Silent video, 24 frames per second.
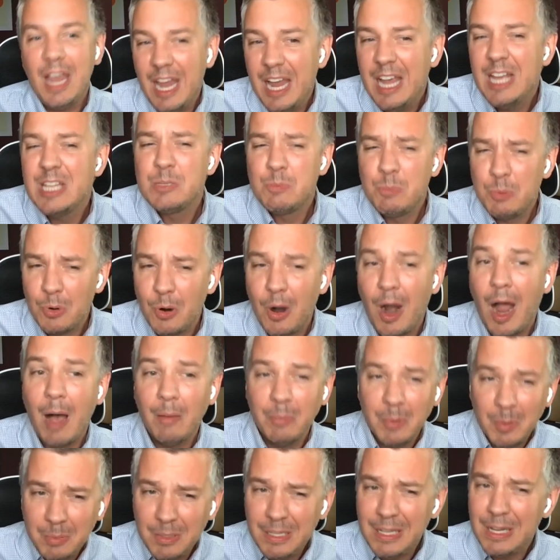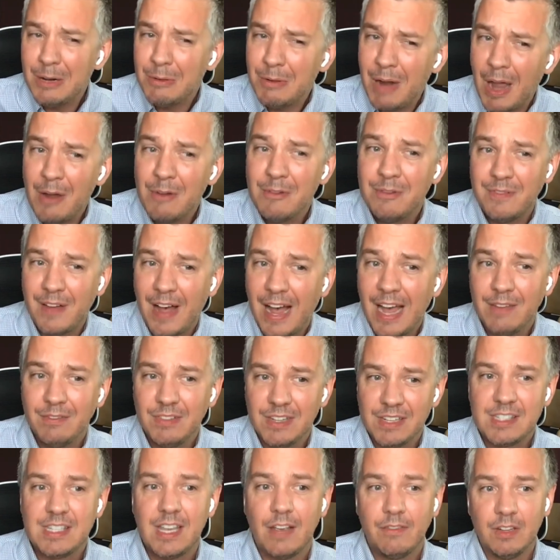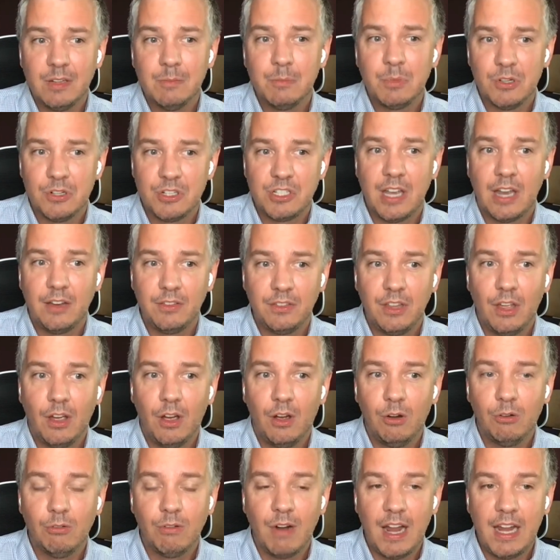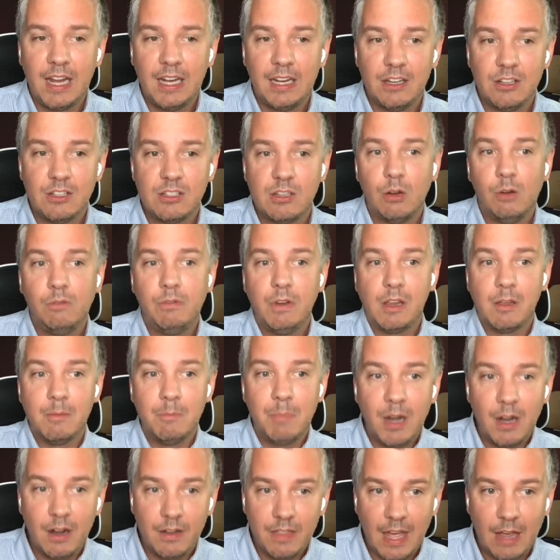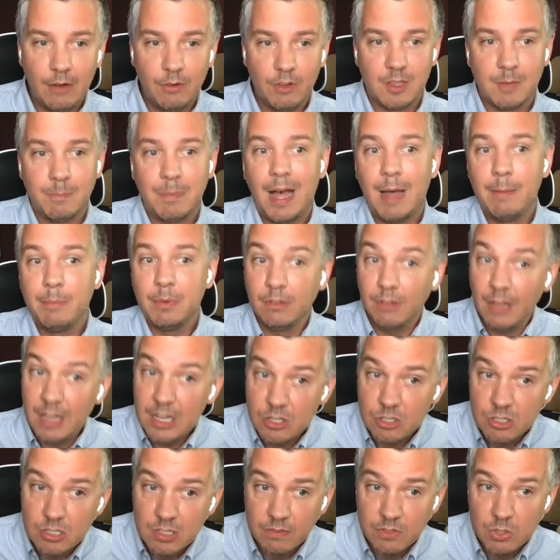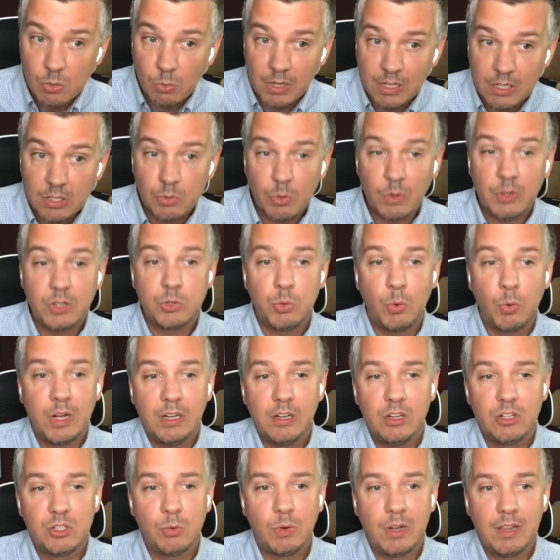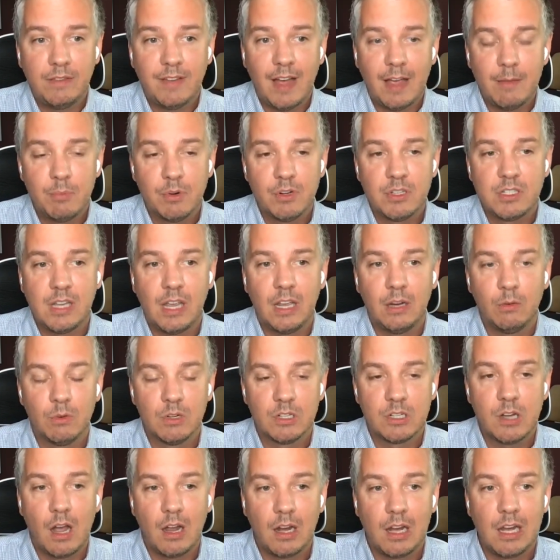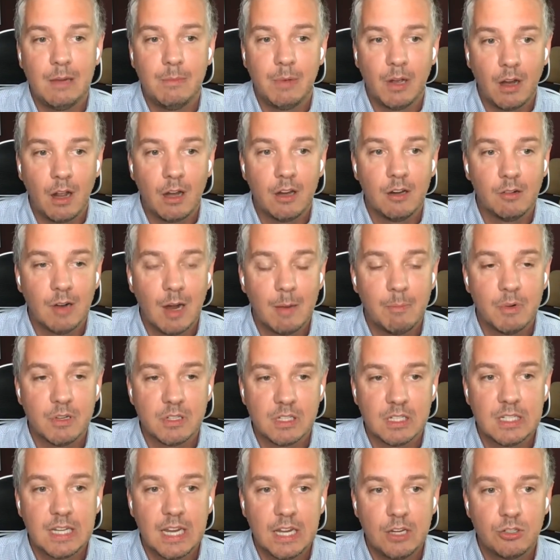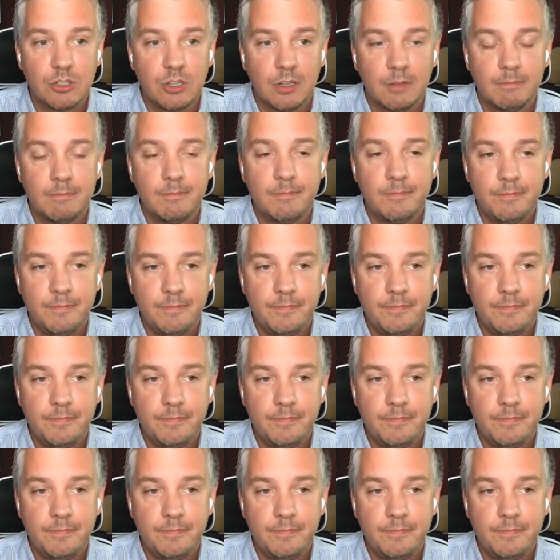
It's probably around 5 to 7% though, right? And so if we compare that with the population of 20 to 25%, we're talking about underrepresentation.